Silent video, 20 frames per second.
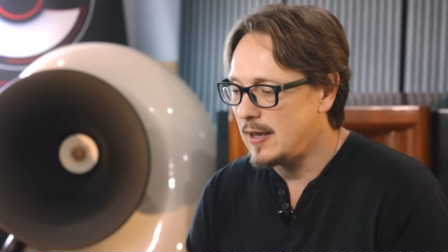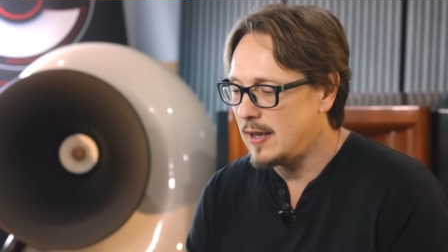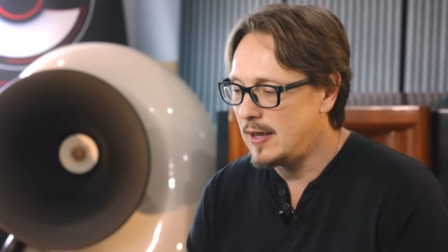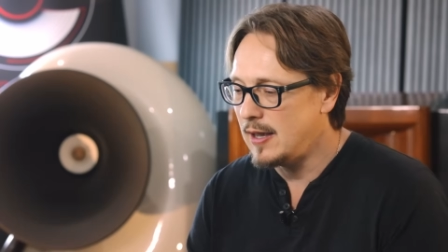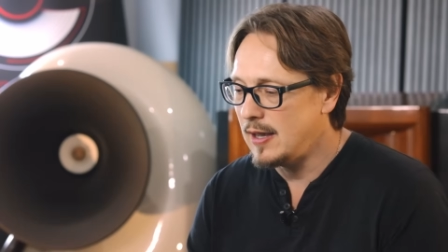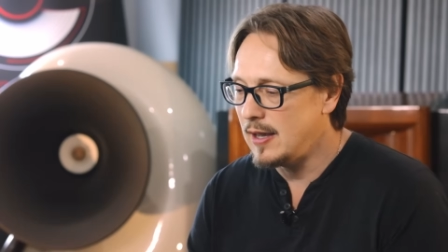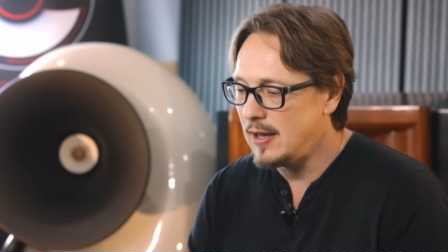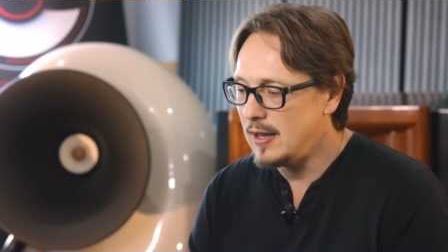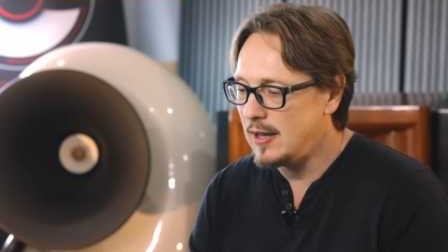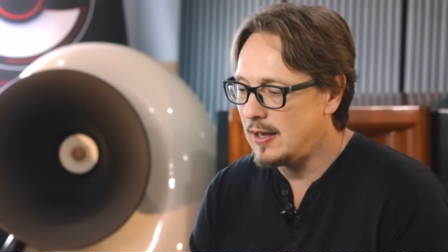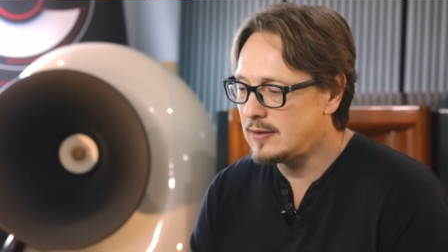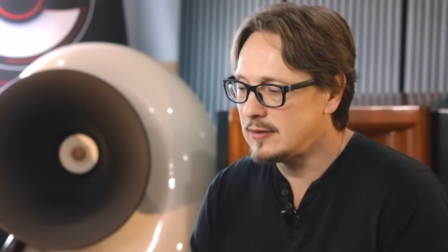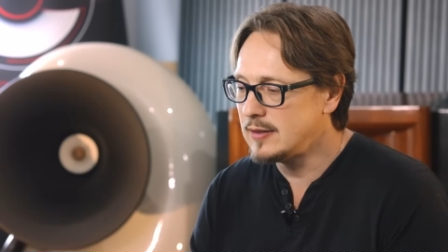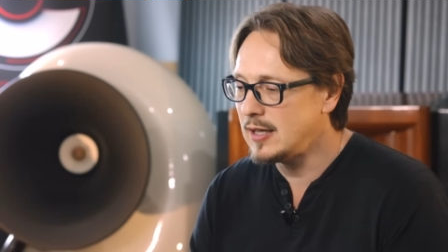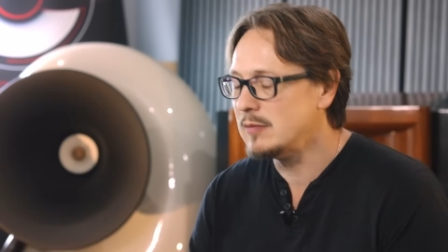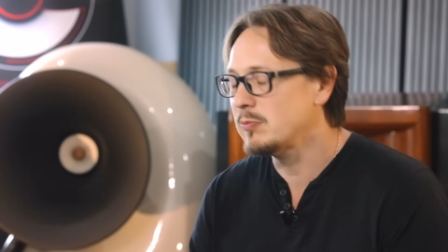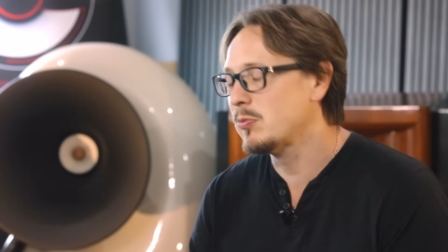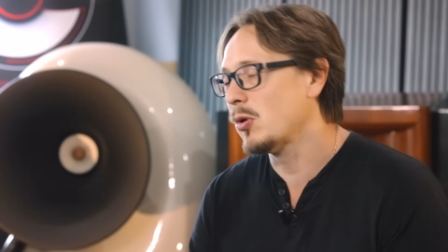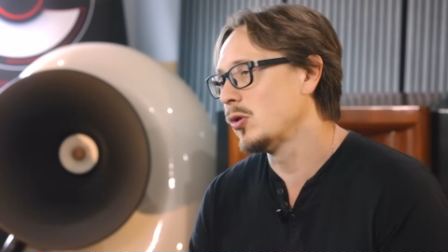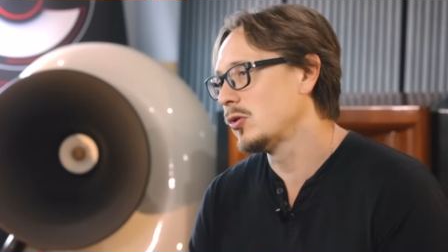And
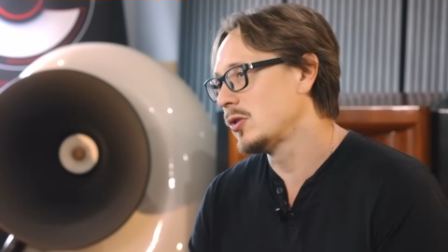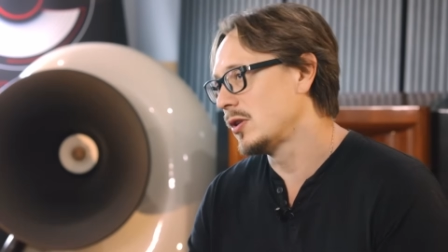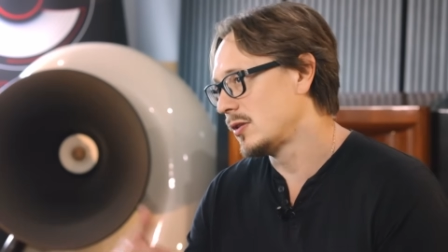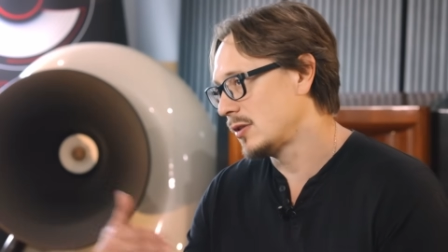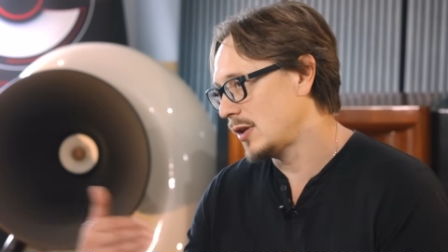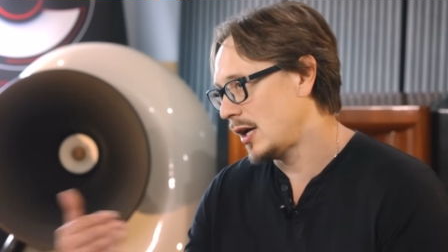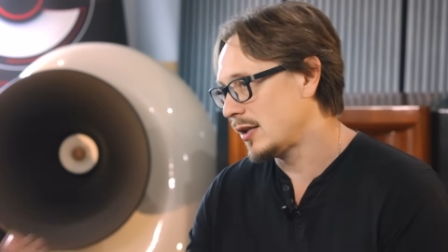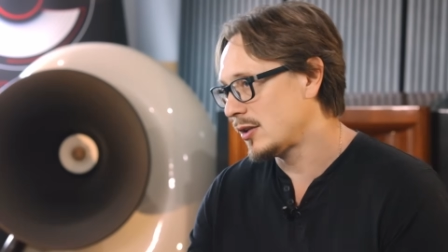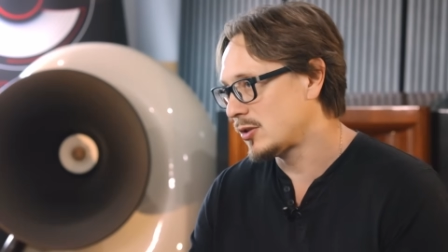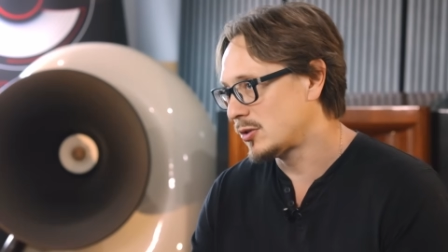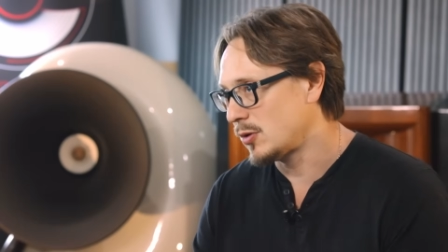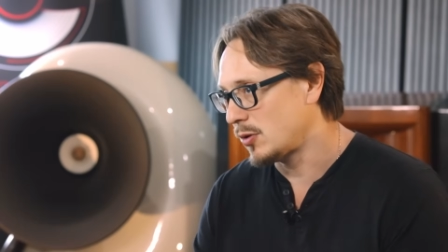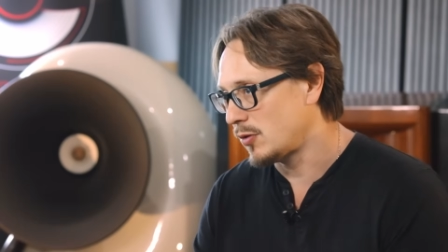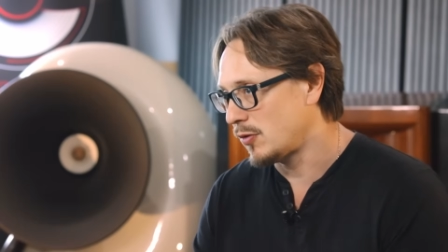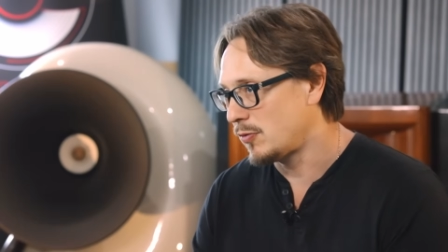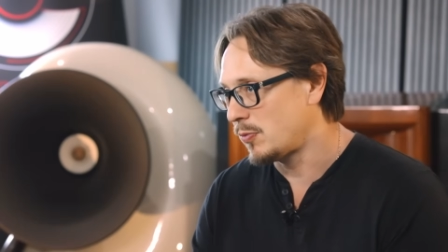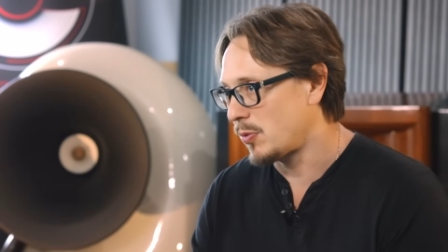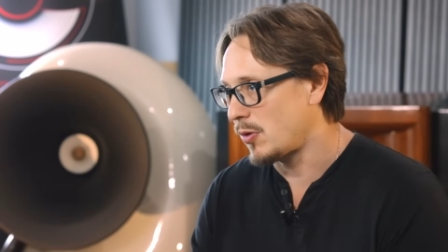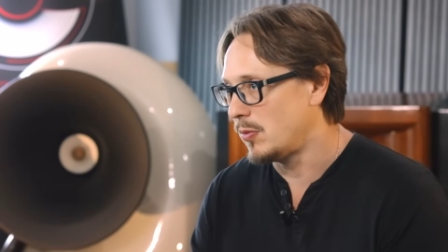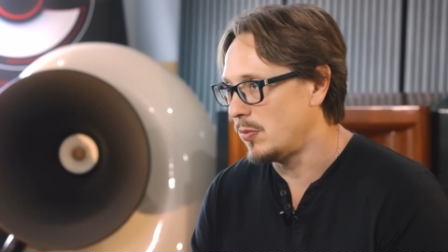that brought another sort
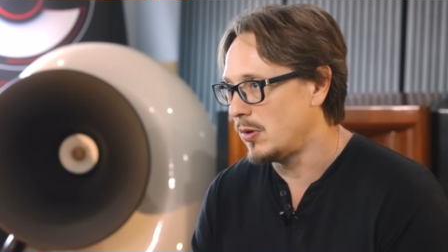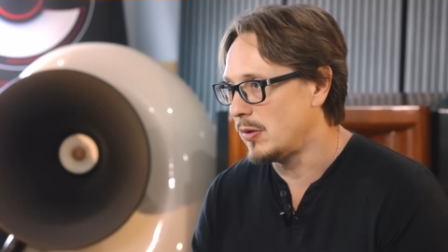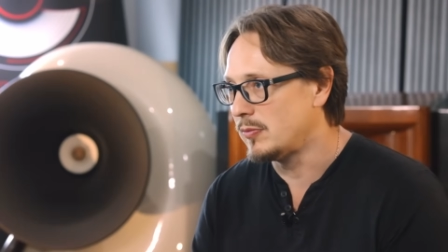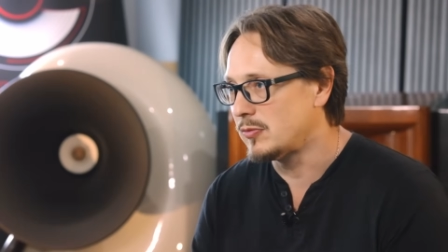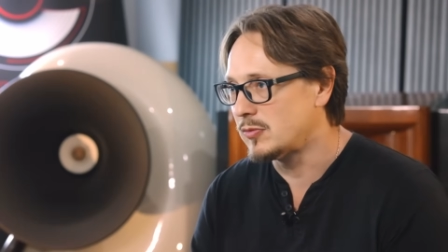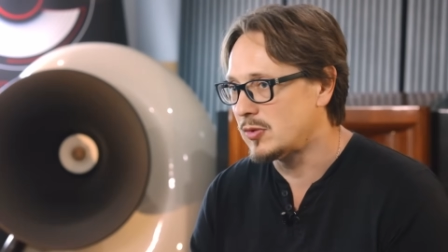of problem.